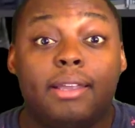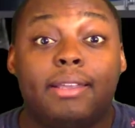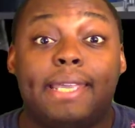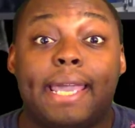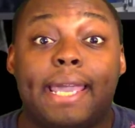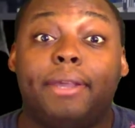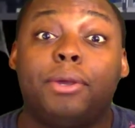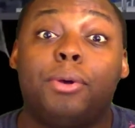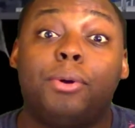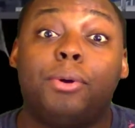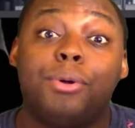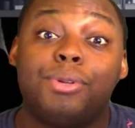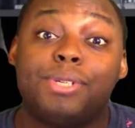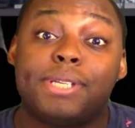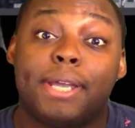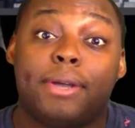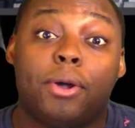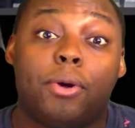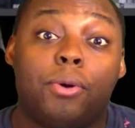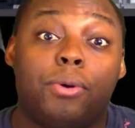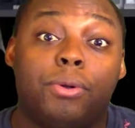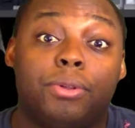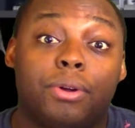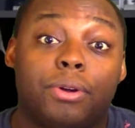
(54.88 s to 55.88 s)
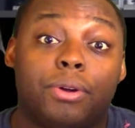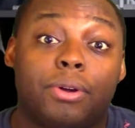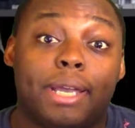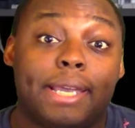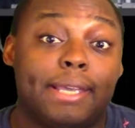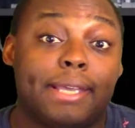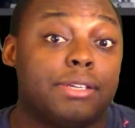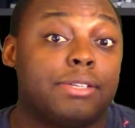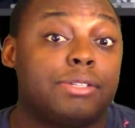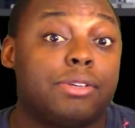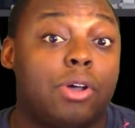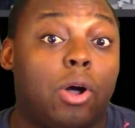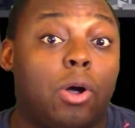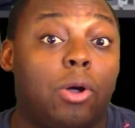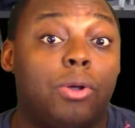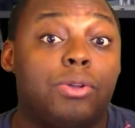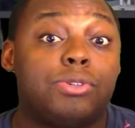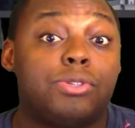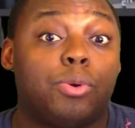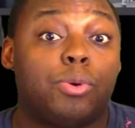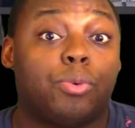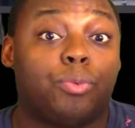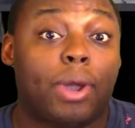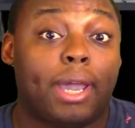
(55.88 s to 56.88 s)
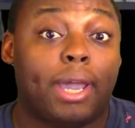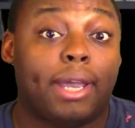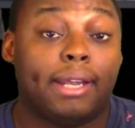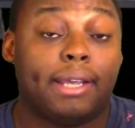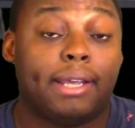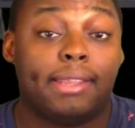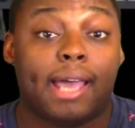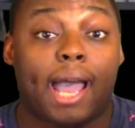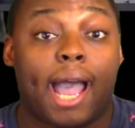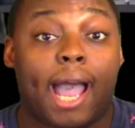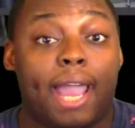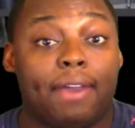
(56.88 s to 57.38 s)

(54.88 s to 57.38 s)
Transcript: Daniel Jose Older is also writing the